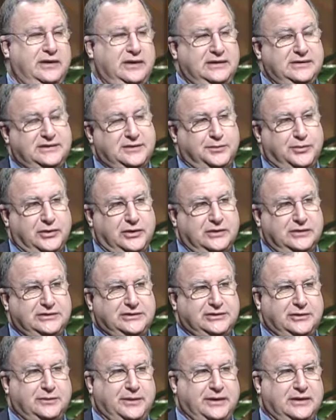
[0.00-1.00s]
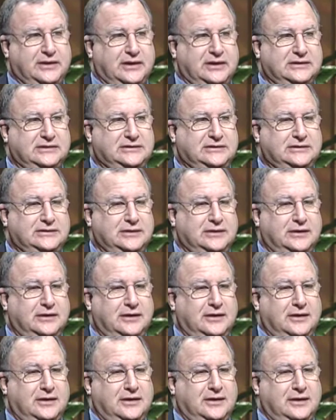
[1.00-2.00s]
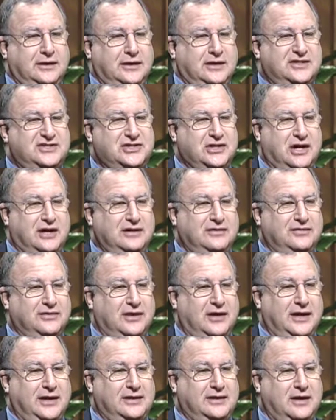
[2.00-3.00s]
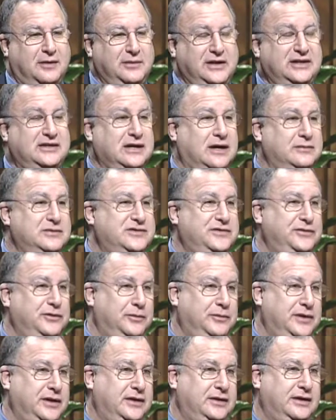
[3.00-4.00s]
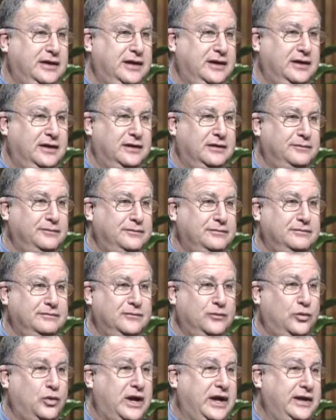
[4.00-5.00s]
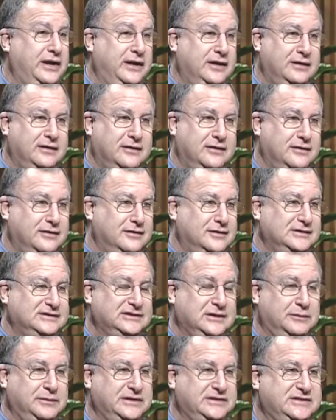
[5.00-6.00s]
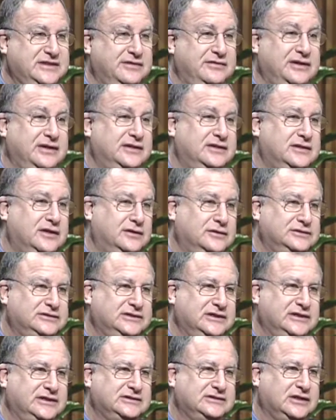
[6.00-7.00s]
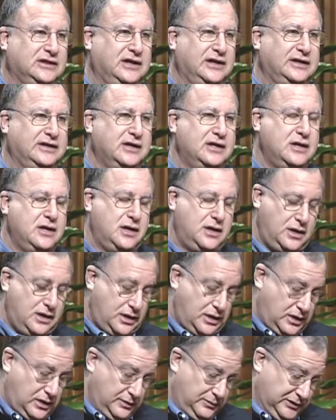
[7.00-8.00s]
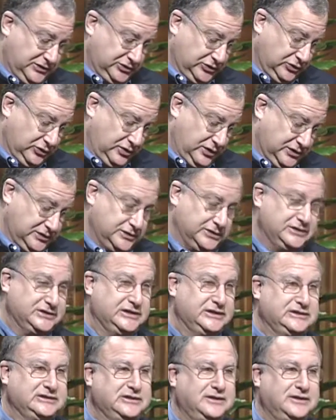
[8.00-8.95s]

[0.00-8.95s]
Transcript: needs a producer because it's kind of like, how many times have you been at a wedding or somebody's giving a toast and it's like, how much longer is this?